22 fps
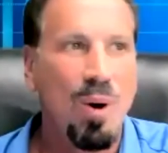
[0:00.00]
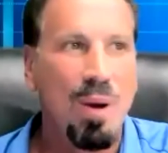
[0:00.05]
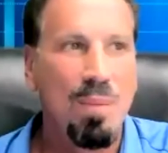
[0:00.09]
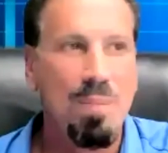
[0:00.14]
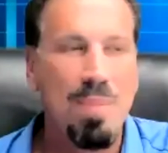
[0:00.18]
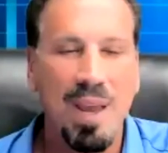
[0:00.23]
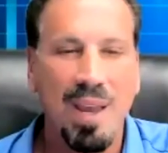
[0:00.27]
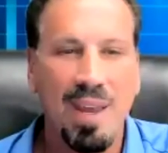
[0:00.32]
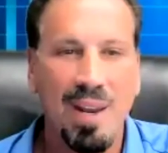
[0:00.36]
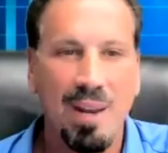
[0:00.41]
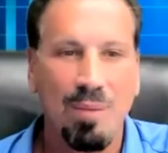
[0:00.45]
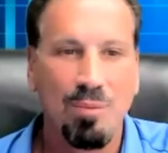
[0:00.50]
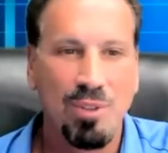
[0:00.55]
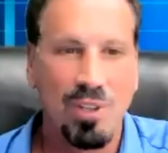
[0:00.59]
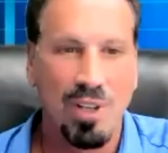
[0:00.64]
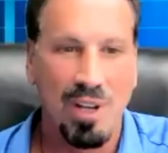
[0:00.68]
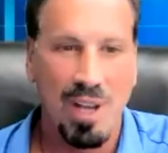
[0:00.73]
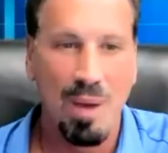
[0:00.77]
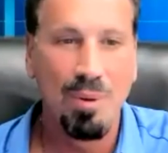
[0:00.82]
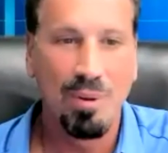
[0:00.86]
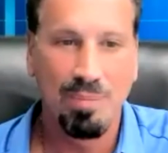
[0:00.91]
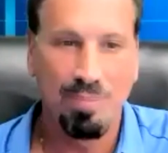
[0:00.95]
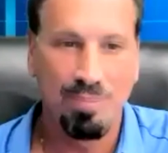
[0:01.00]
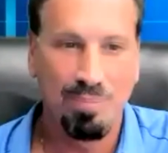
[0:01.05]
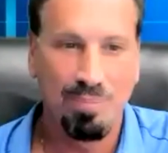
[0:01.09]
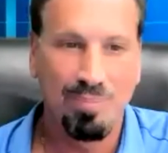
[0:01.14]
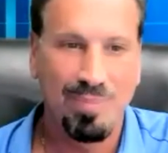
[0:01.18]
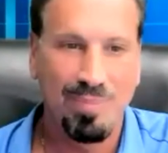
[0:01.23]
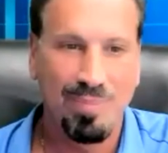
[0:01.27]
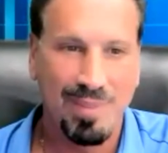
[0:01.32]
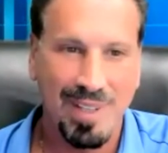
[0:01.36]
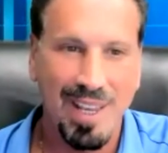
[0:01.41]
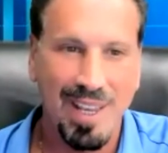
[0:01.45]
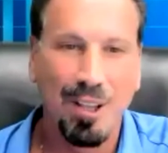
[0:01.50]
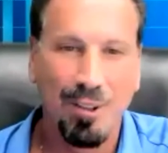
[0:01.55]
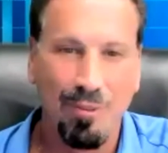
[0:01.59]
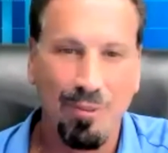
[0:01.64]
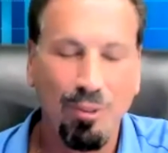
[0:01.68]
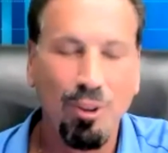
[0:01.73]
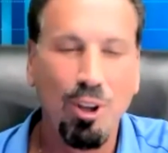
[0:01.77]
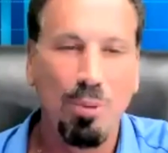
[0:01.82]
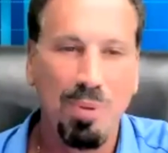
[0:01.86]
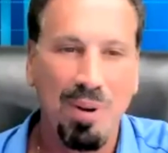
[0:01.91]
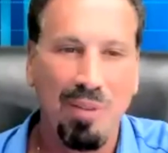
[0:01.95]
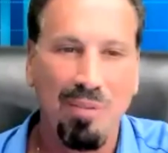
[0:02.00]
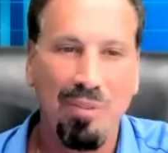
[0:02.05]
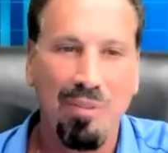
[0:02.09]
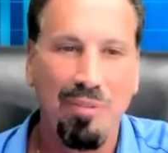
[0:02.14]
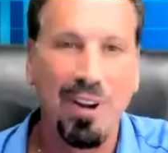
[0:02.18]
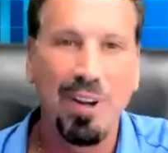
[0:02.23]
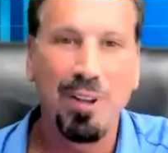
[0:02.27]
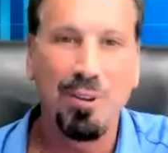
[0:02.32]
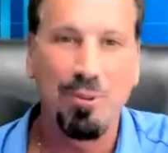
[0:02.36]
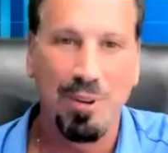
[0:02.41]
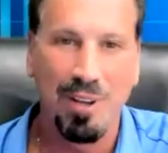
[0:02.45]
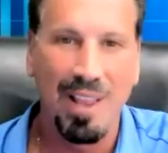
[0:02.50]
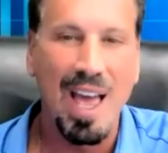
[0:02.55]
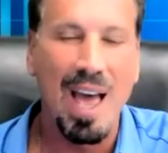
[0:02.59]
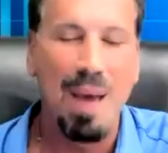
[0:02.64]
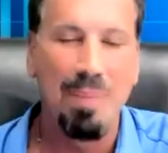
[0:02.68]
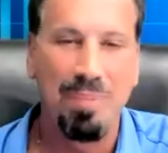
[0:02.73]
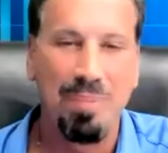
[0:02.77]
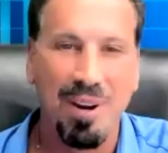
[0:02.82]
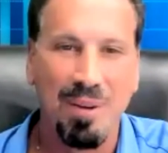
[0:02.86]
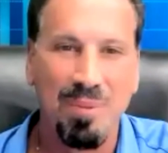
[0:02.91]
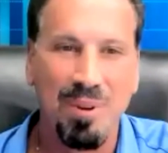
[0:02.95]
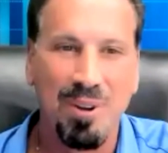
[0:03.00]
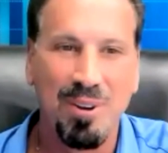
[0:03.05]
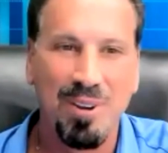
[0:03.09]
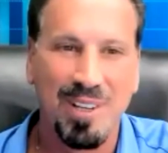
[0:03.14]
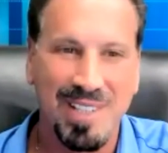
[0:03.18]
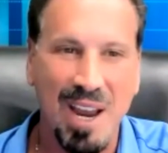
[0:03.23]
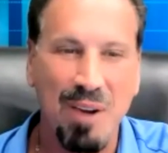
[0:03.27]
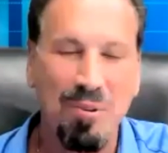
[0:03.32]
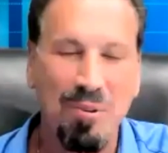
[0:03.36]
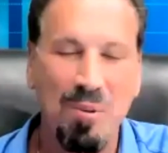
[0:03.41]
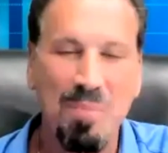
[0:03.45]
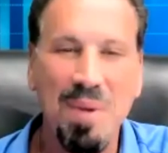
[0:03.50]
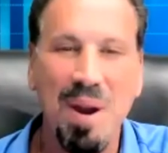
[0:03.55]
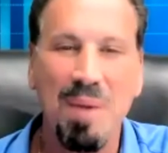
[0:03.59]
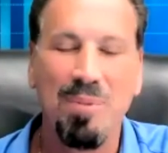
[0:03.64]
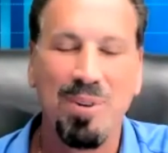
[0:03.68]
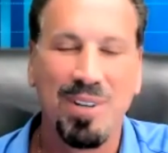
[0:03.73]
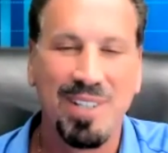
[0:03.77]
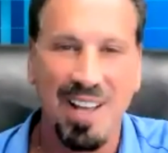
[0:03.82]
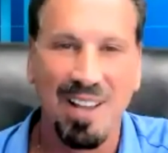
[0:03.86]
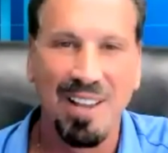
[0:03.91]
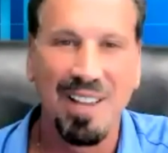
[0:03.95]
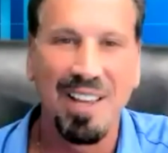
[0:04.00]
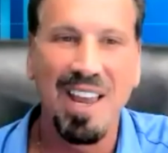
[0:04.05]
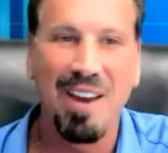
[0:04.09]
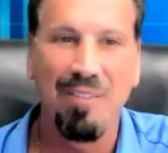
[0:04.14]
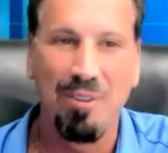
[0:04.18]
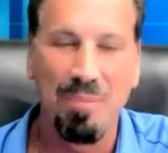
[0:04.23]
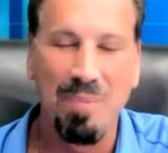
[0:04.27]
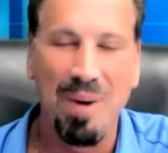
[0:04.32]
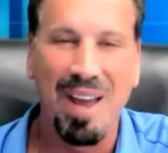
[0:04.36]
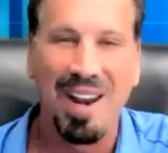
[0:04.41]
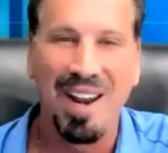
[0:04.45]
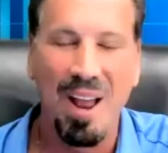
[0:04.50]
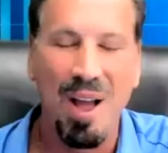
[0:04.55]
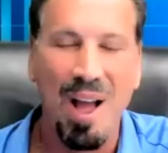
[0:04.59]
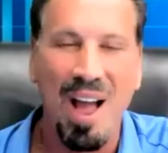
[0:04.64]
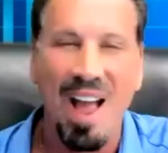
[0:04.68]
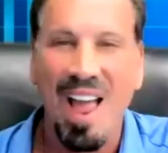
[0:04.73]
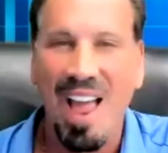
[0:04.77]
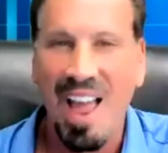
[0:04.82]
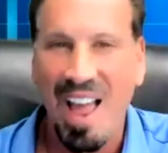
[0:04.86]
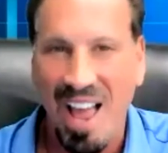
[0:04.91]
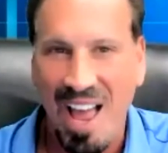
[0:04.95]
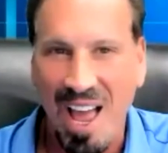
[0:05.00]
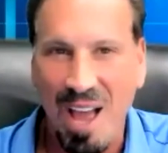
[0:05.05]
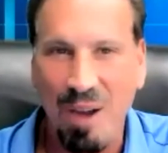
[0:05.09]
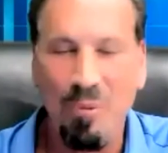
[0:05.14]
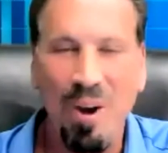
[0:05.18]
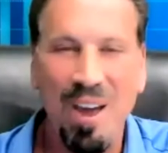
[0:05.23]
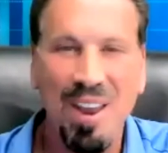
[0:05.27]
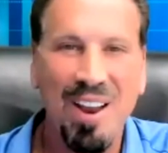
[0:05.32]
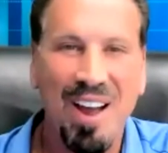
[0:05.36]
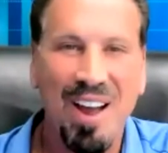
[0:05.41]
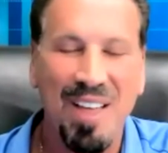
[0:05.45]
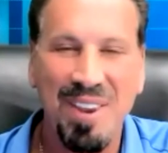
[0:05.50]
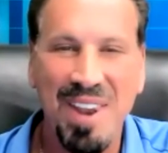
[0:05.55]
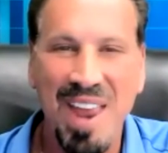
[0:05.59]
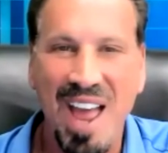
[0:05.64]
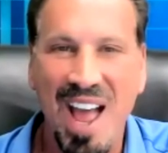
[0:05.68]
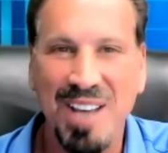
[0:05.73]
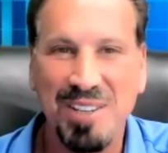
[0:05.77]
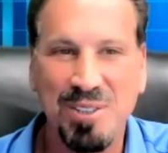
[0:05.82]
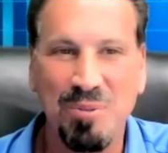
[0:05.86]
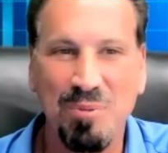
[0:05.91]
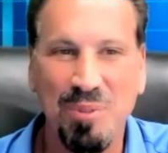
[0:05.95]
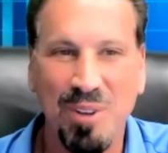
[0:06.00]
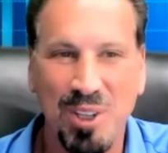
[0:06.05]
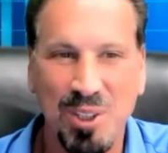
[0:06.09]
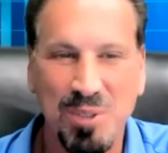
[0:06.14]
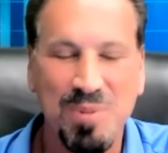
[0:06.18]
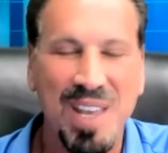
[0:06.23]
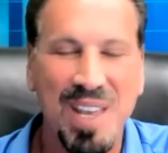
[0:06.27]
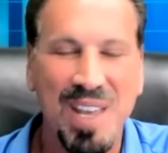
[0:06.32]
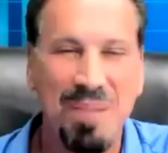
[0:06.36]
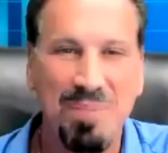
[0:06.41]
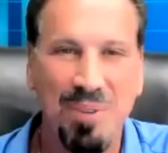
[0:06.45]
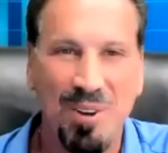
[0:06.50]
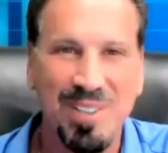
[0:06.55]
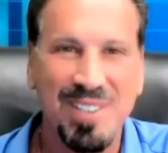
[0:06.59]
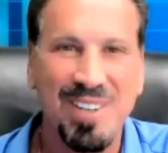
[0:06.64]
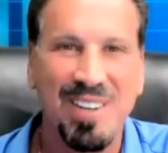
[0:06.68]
Megan, I'm going to take a little bit of a victory lap here, because I remember telling everybody, I went on the National Real Estate Post.